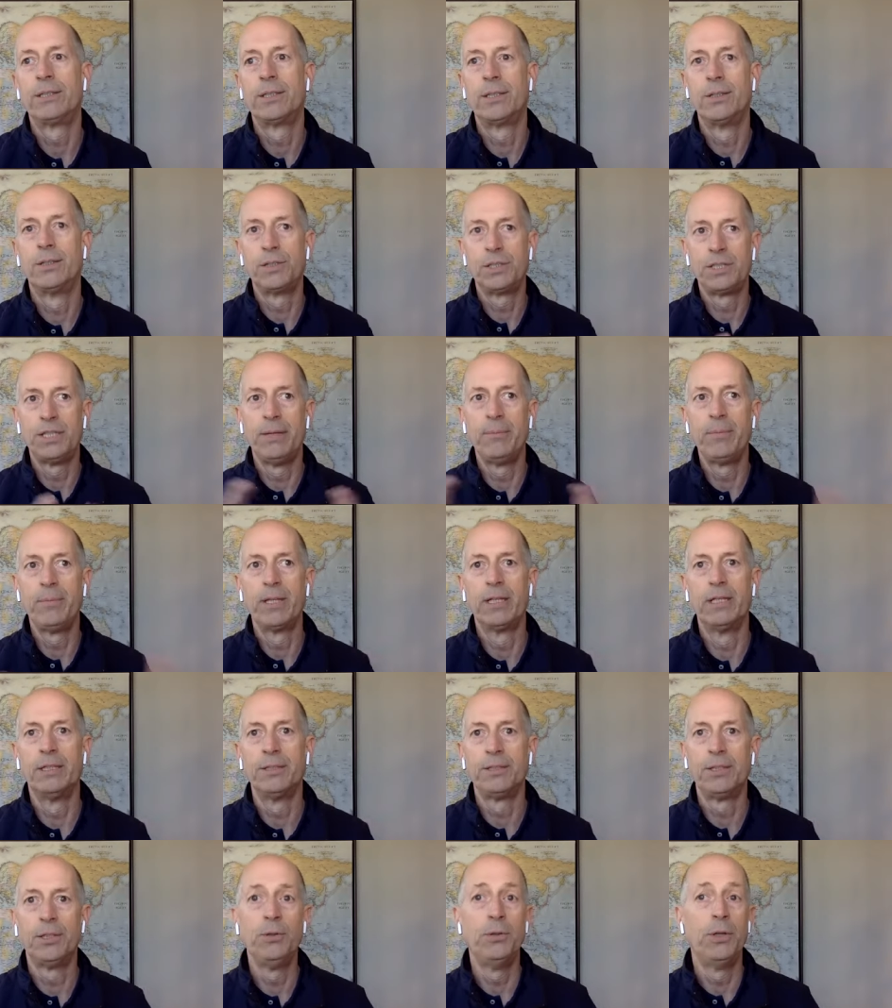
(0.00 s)
So mm-hmm.
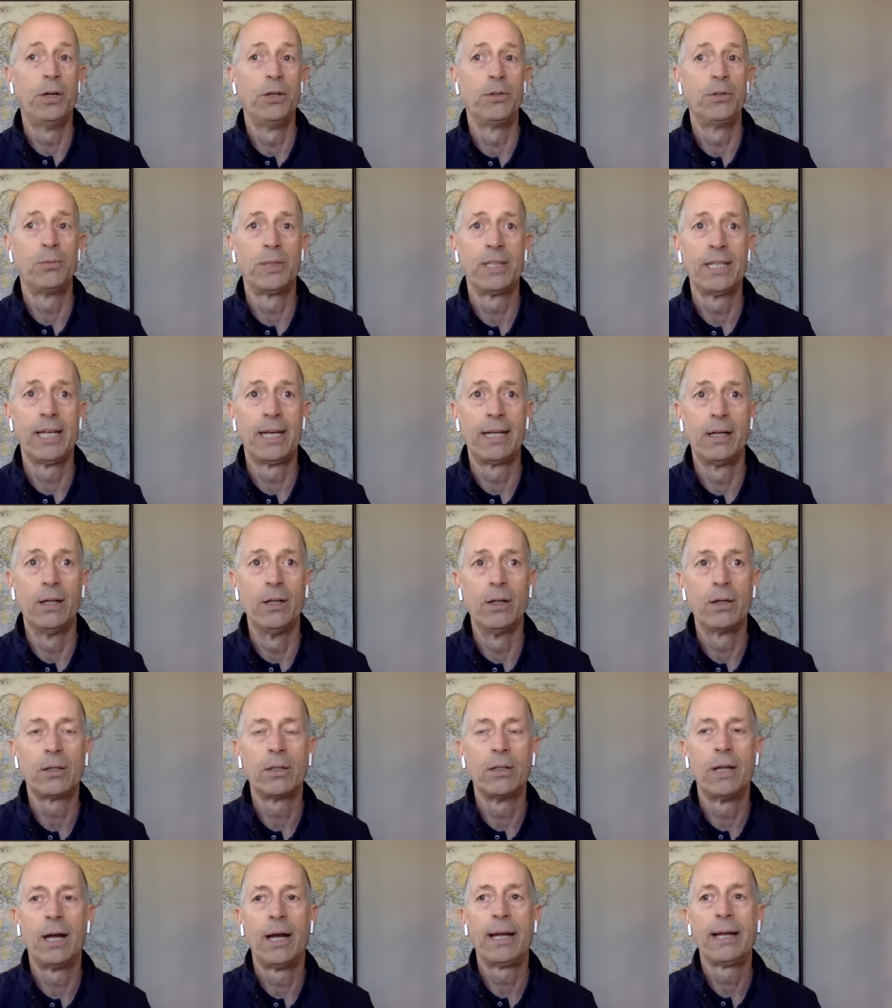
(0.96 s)
stimulus, who knows what that'll
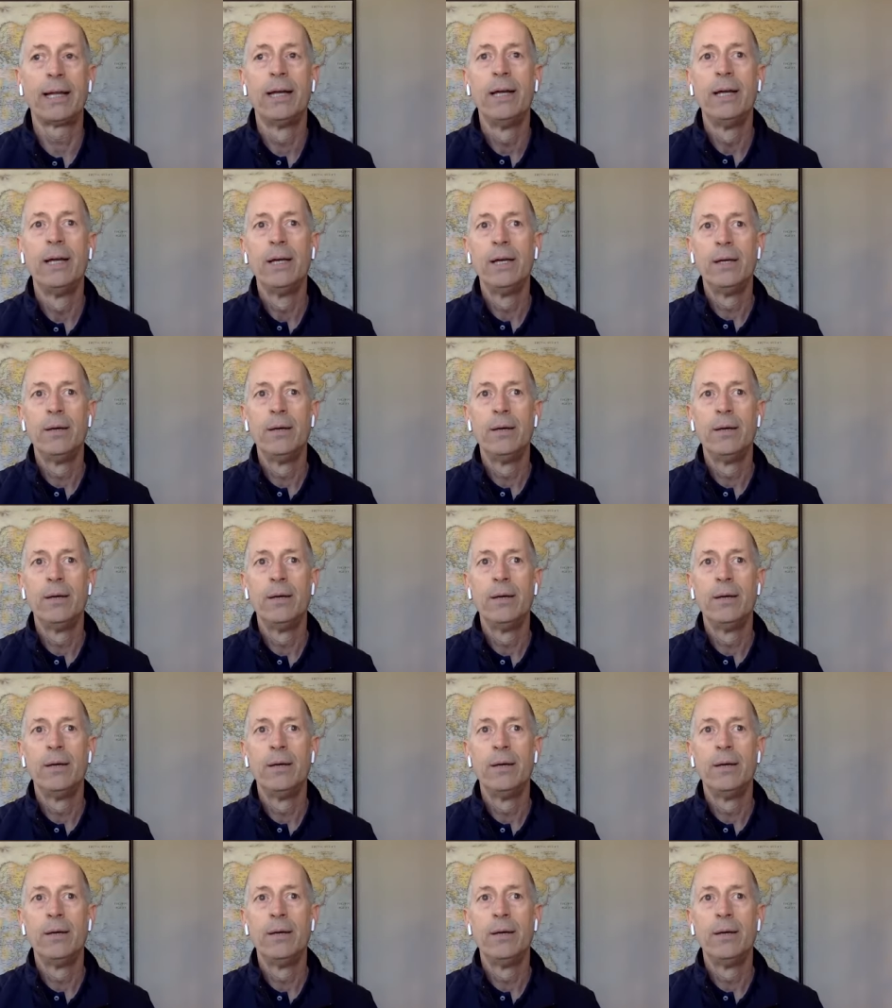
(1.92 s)
look like?